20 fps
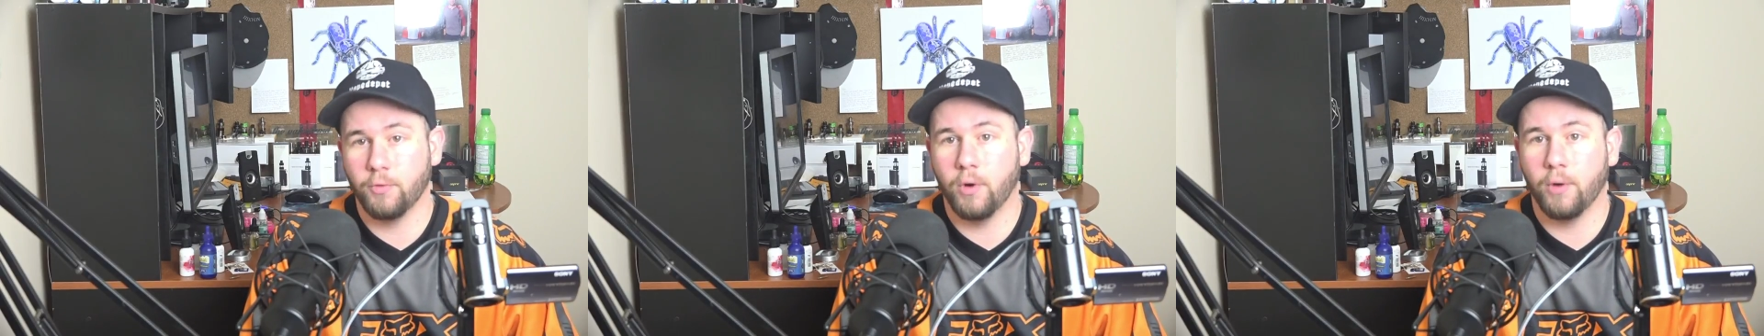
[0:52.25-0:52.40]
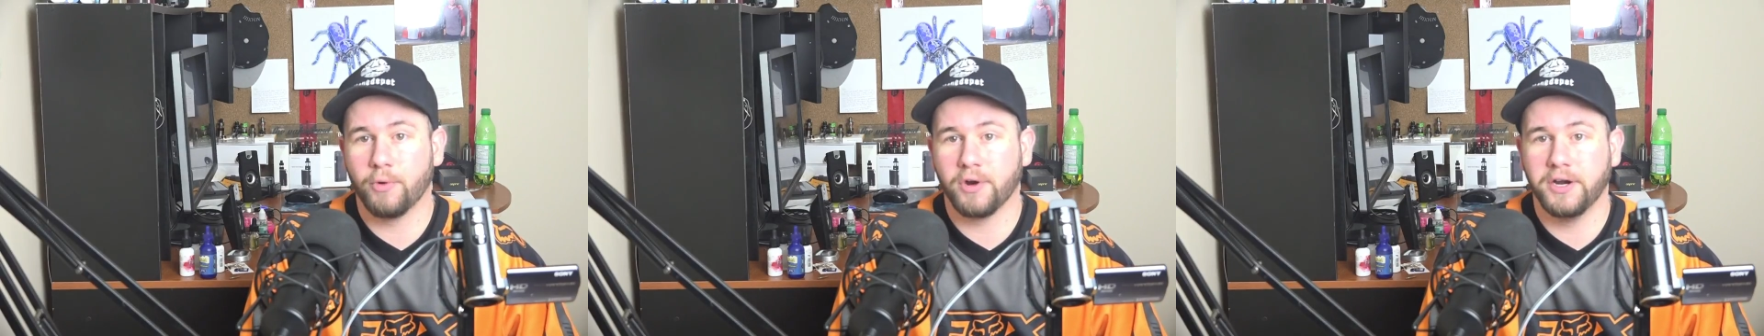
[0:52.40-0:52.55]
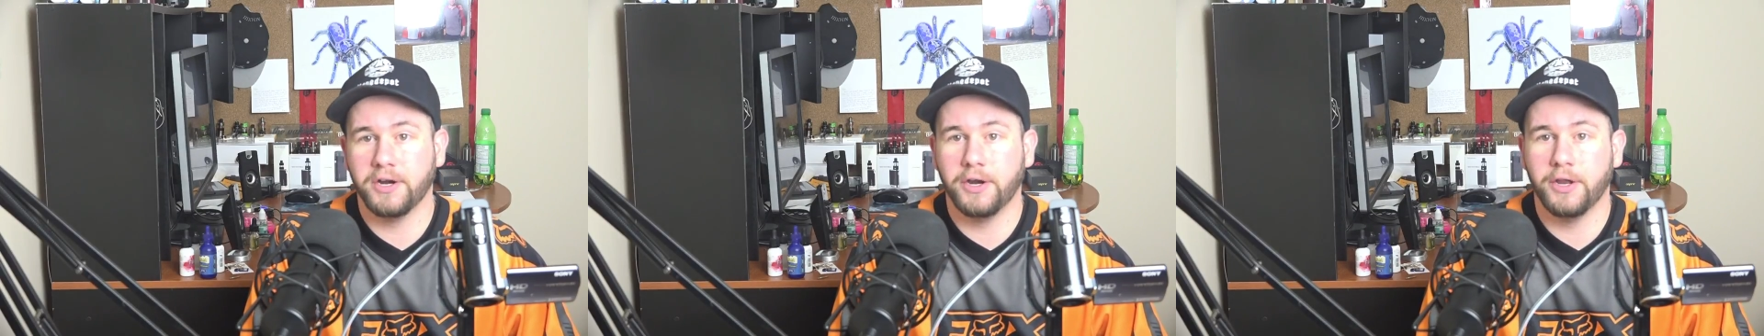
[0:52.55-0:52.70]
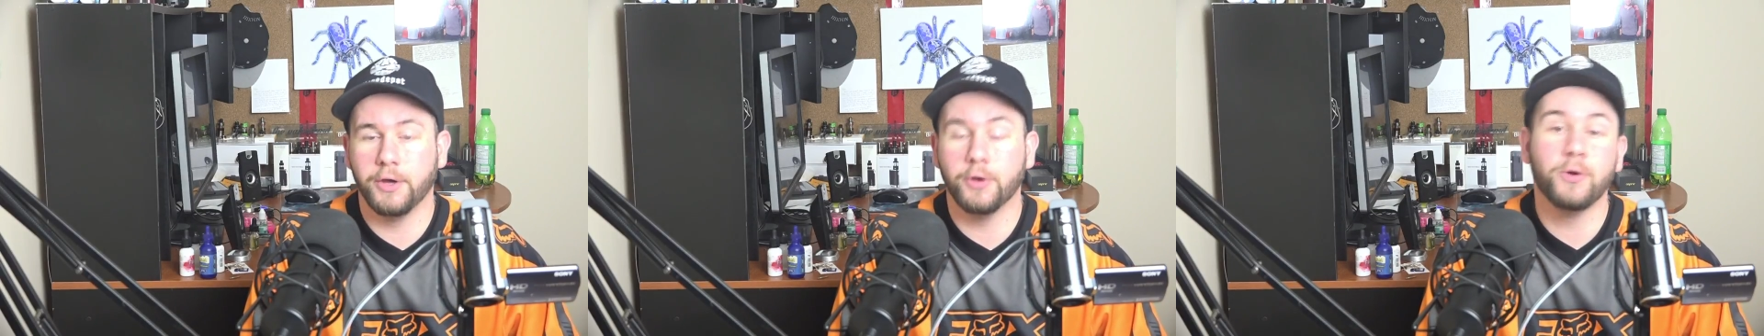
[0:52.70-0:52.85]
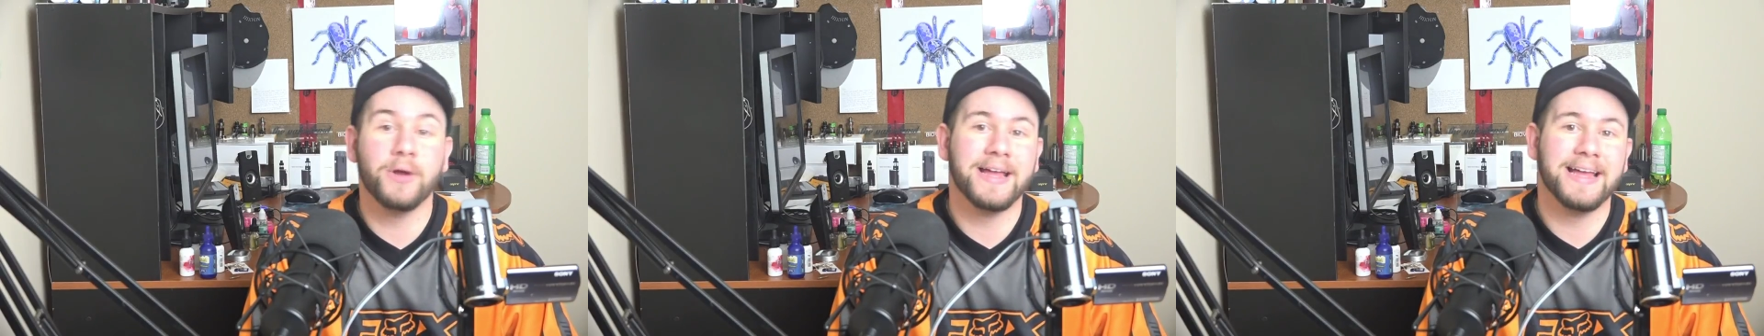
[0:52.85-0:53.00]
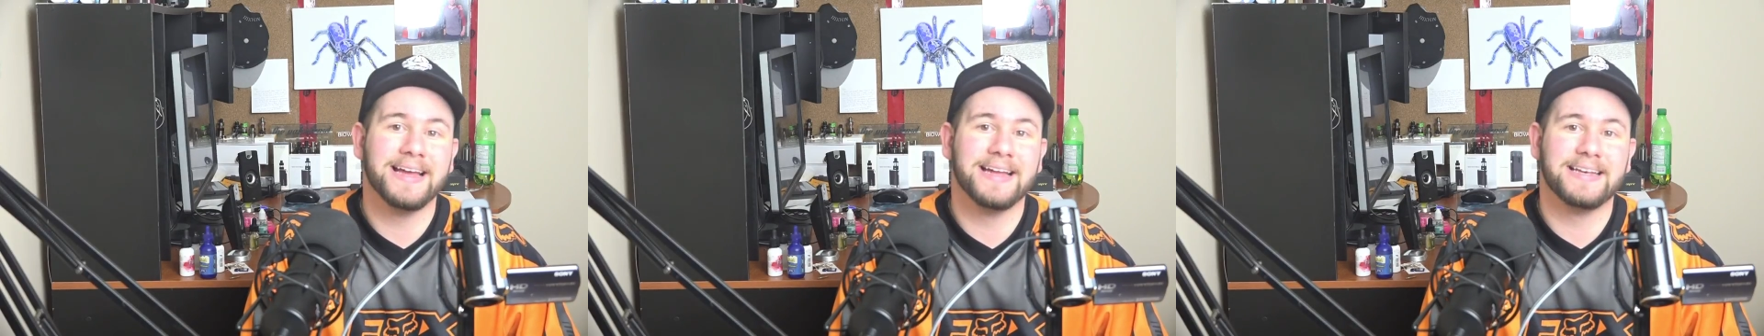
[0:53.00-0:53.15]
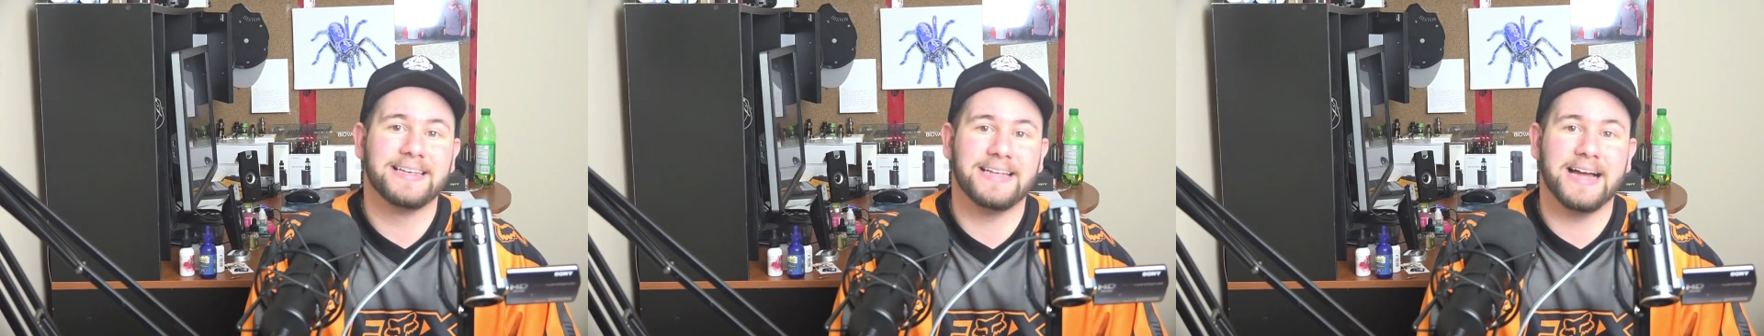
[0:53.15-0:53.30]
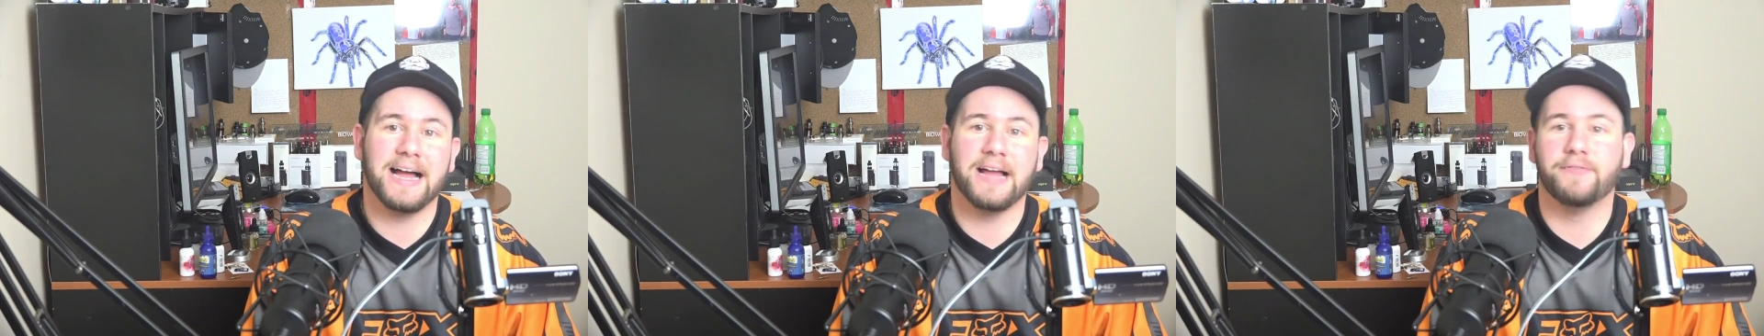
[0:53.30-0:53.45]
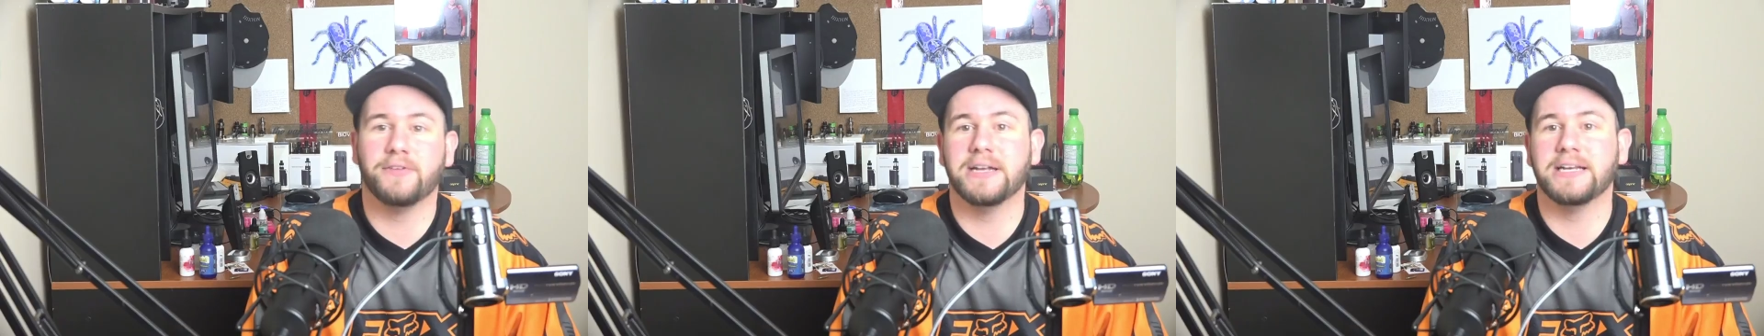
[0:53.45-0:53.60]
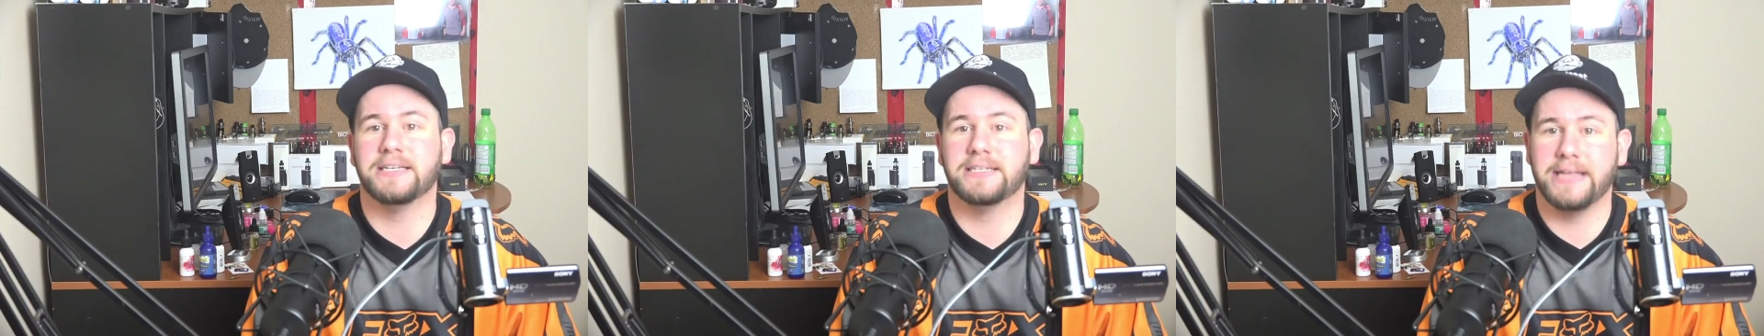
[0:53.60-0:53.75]
What we're going to do,
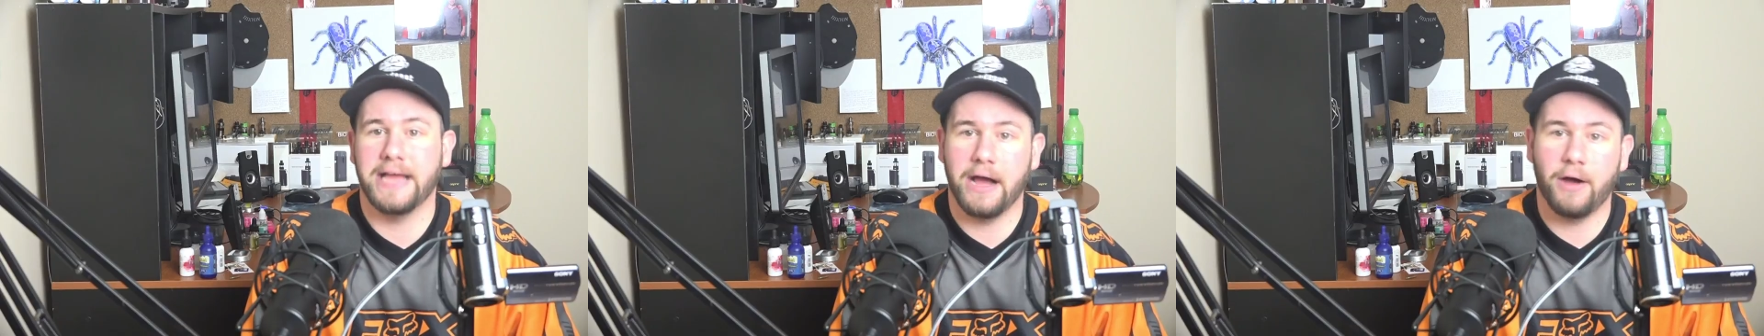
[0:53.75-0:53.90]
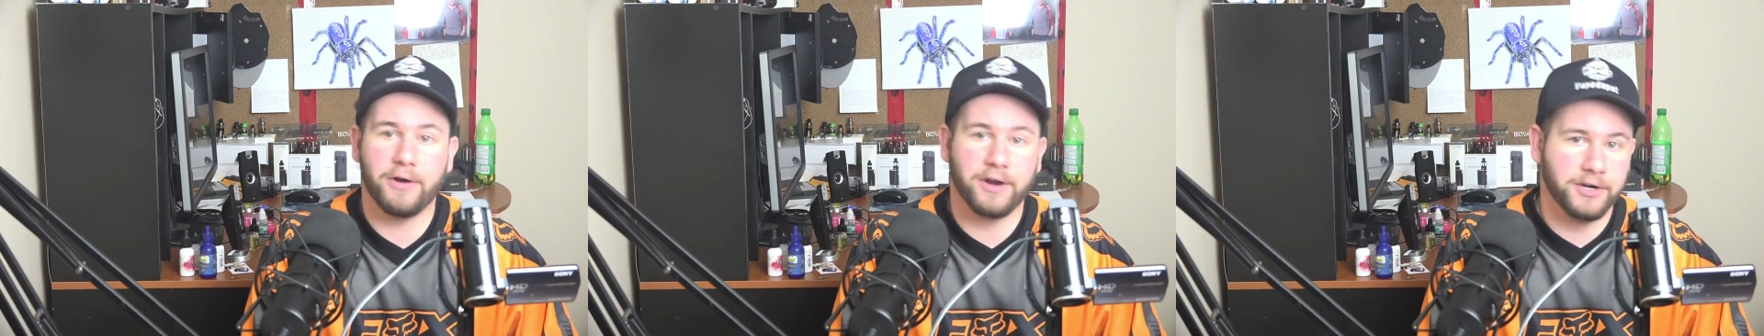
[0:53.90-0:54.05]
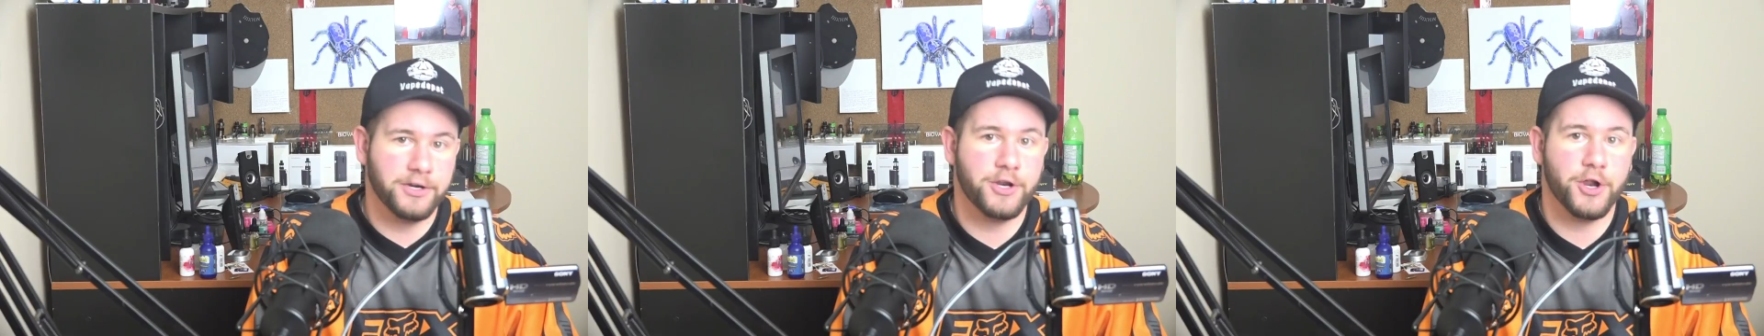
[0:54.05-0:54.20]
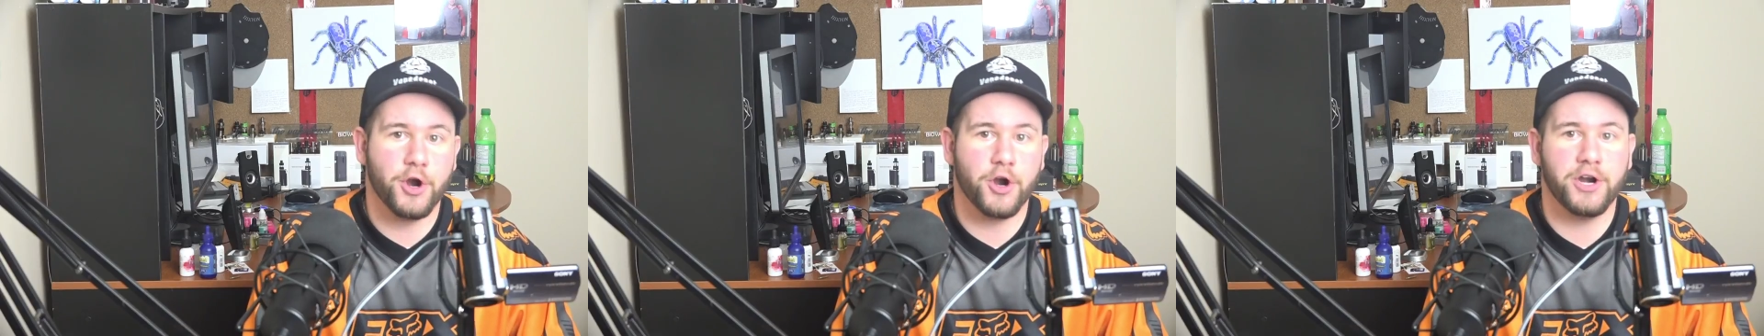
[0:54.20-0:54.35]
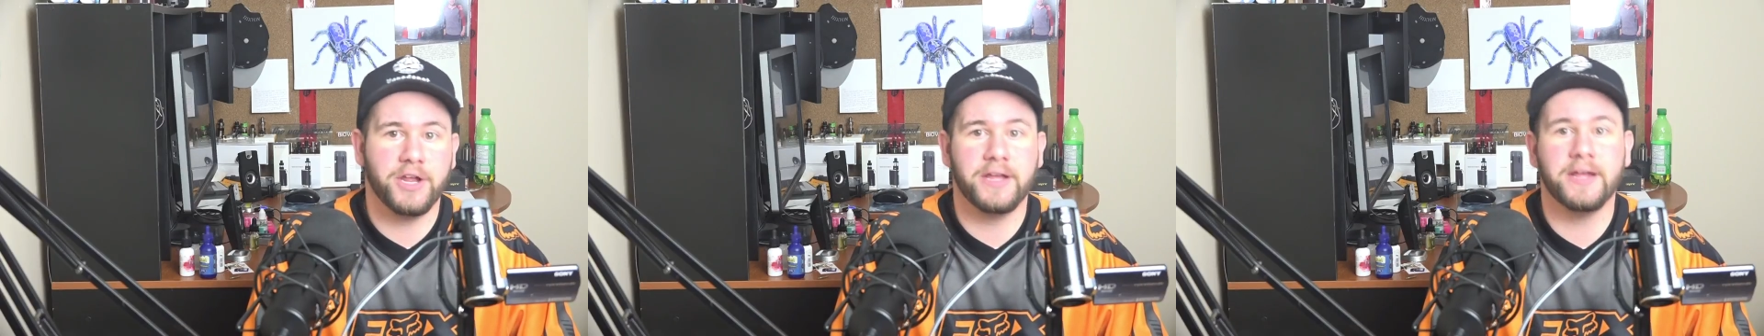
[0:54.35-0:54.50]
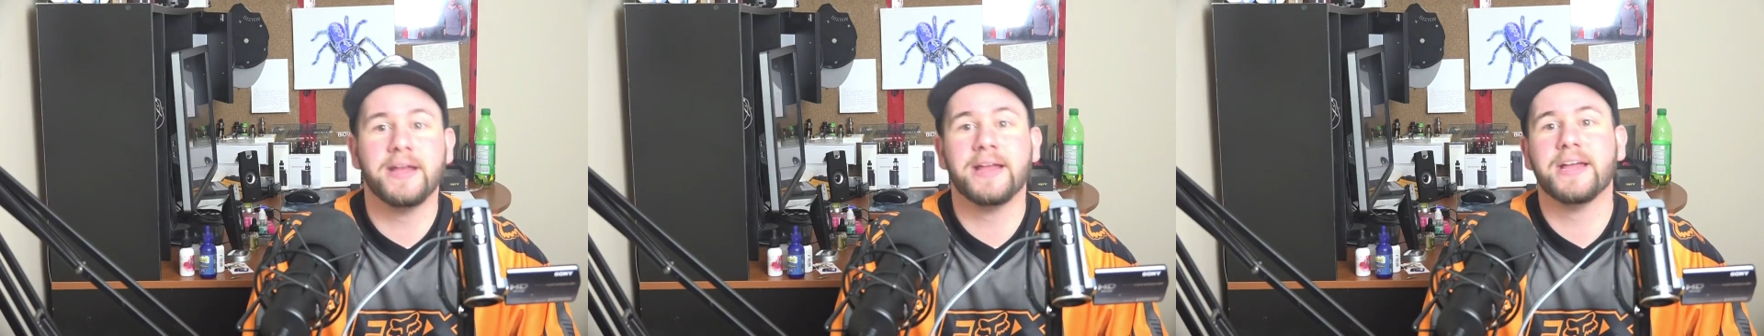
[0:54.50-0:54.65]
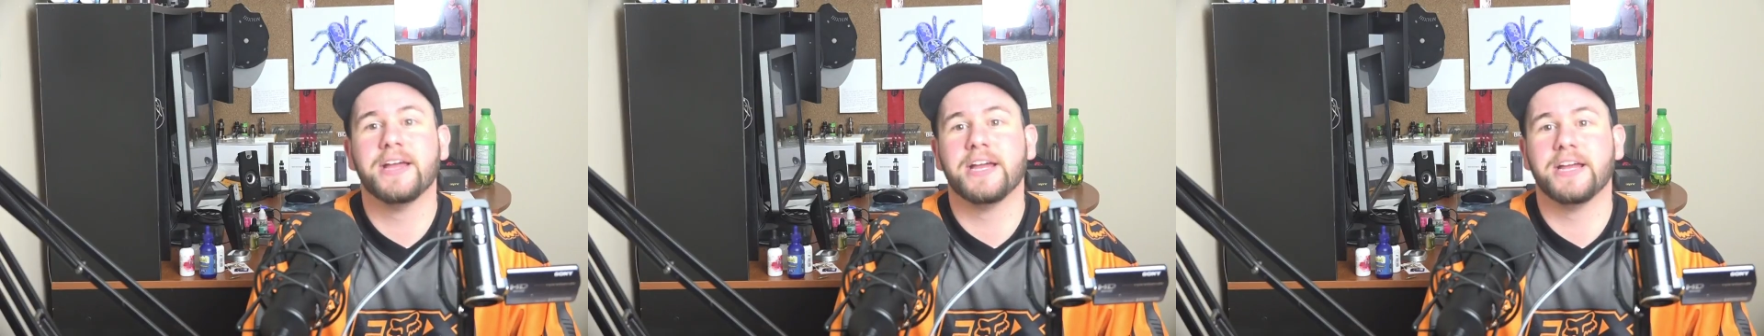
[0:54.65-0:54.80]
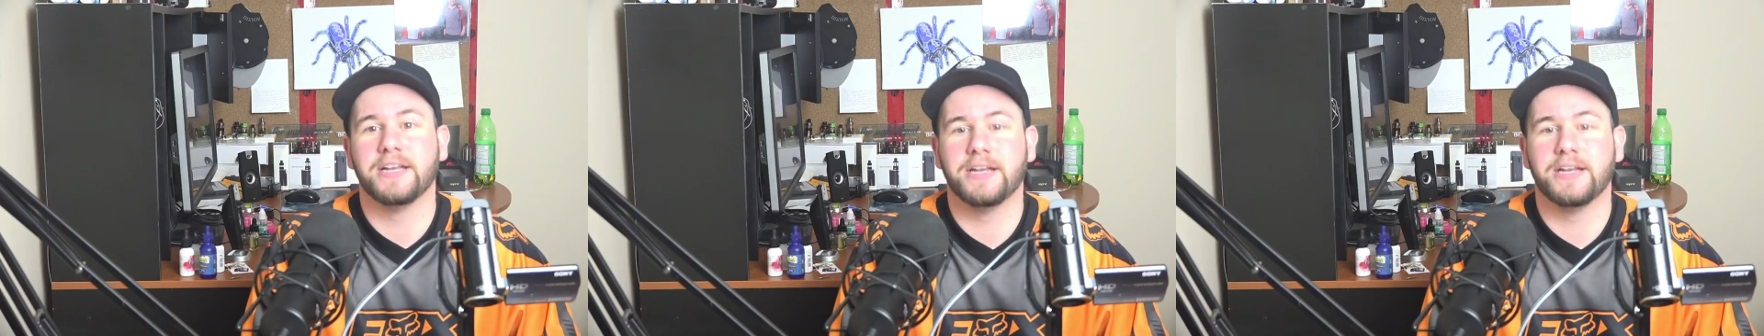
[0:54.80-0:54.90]
dive down and dirty,